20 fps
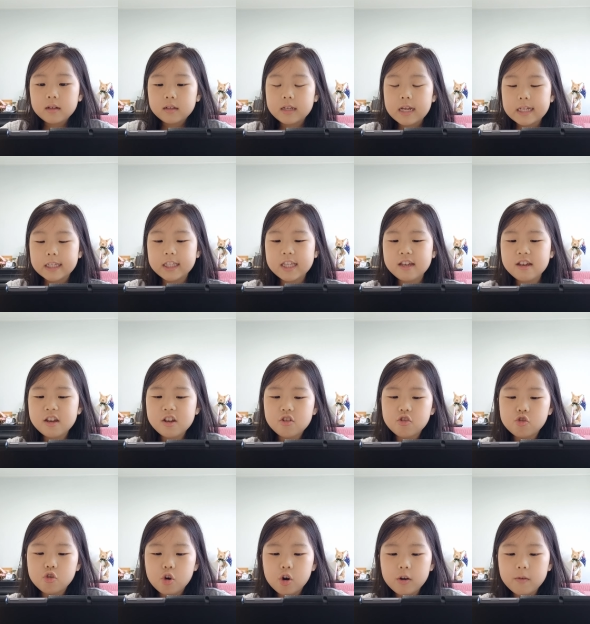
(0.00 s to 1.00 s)
The sea
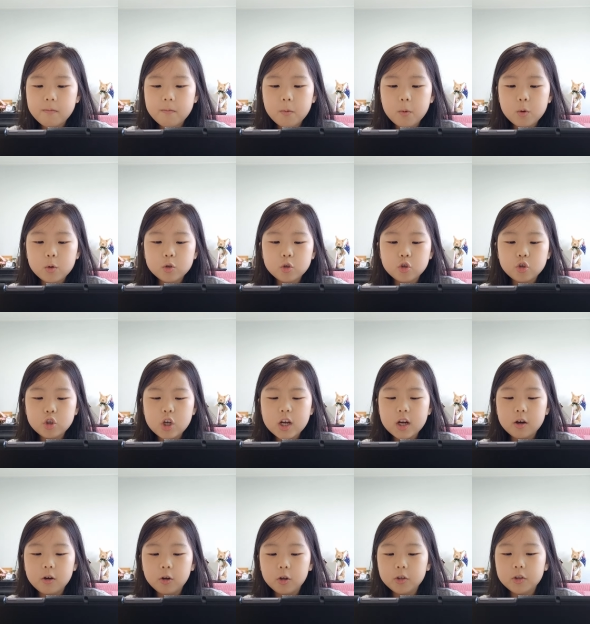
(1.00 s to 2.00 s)
joyful
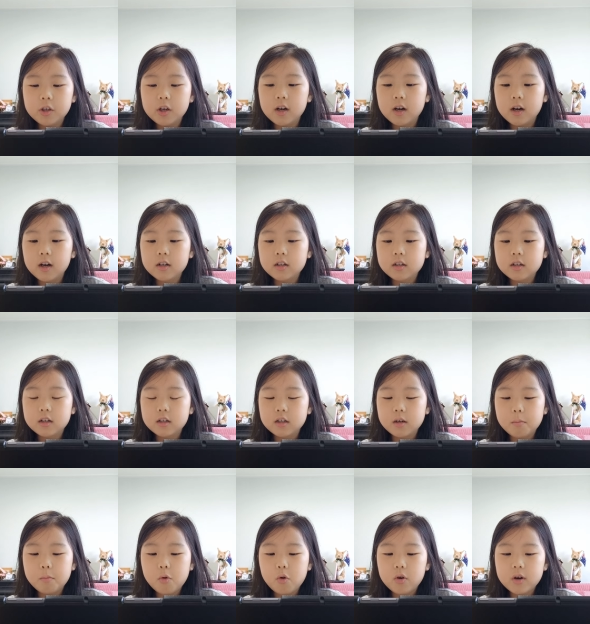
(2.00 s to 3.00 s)
jiggled under
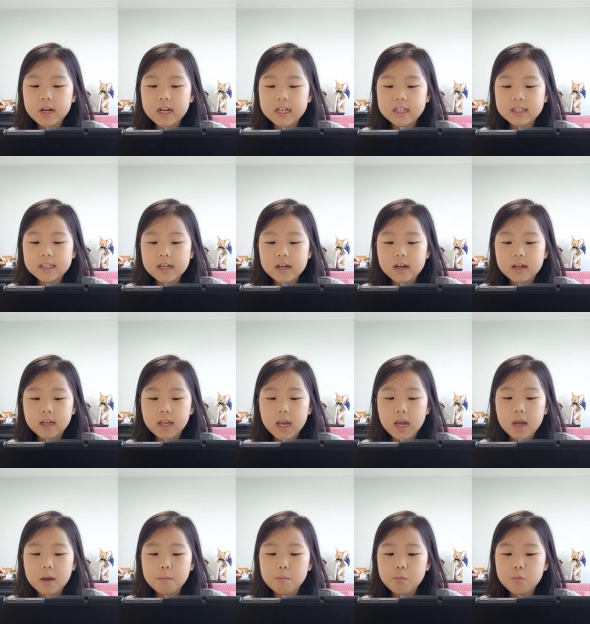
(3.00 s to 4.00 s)
the morning sun.
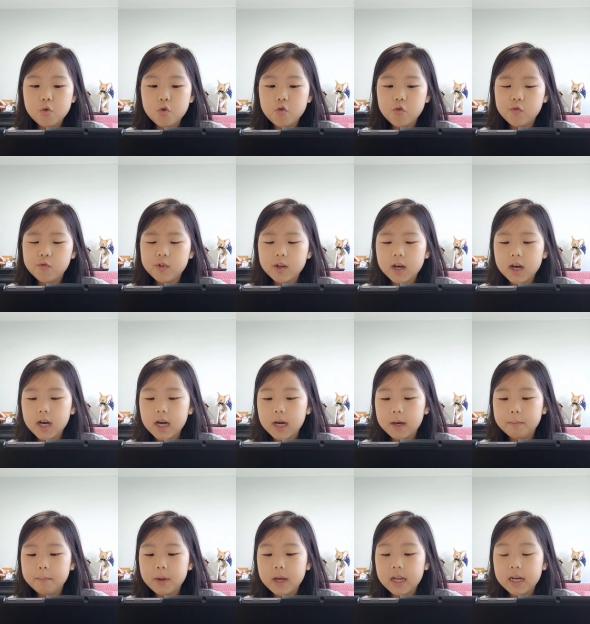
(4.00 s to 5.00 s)
It moved
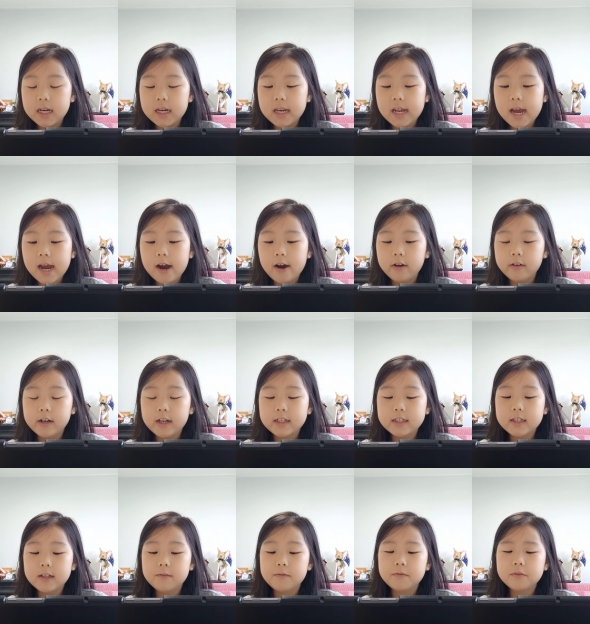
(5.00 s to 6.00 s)
up and down
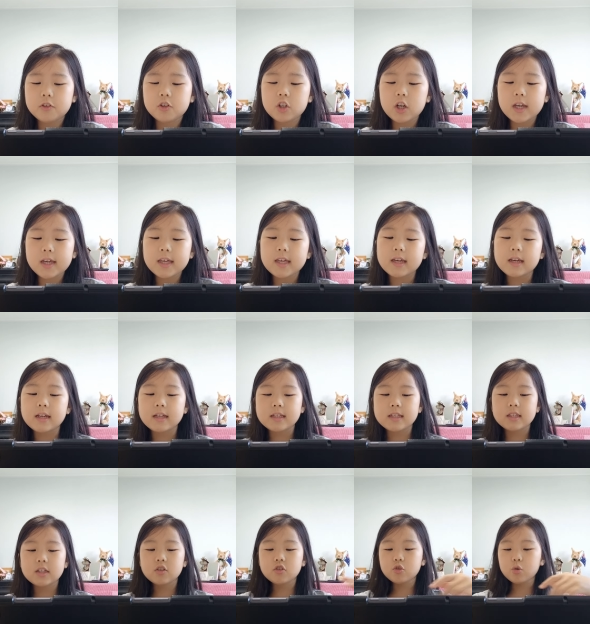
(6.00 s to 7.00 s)
as if shaking
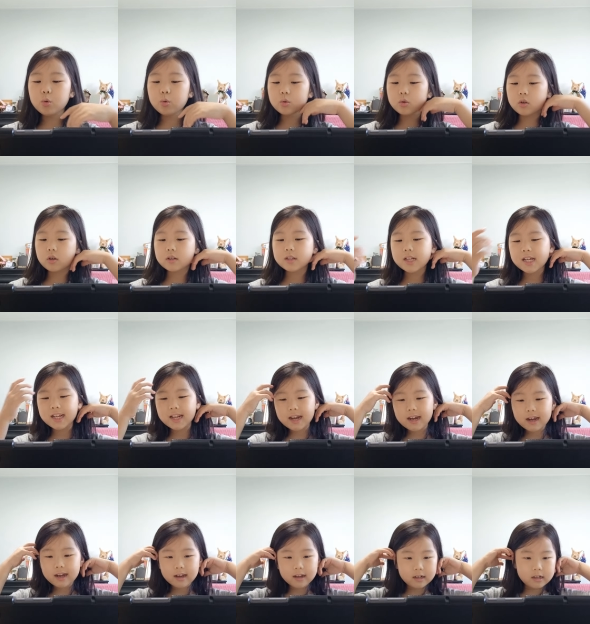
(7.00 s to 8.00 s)
its shoulders and
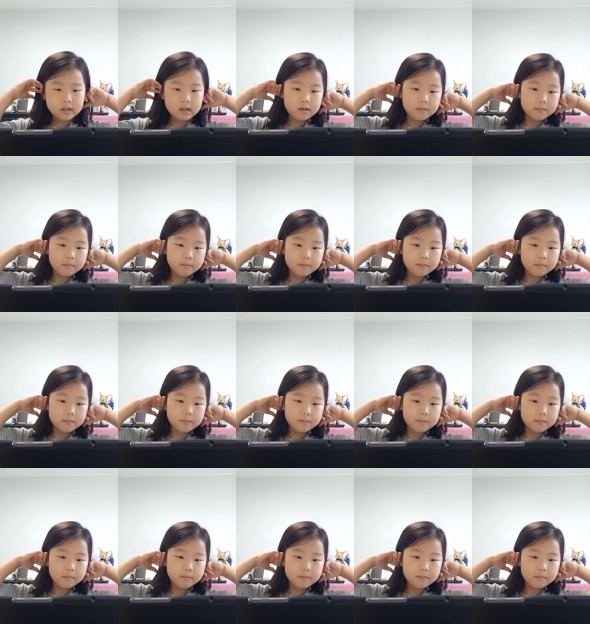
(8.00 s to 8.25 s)
head.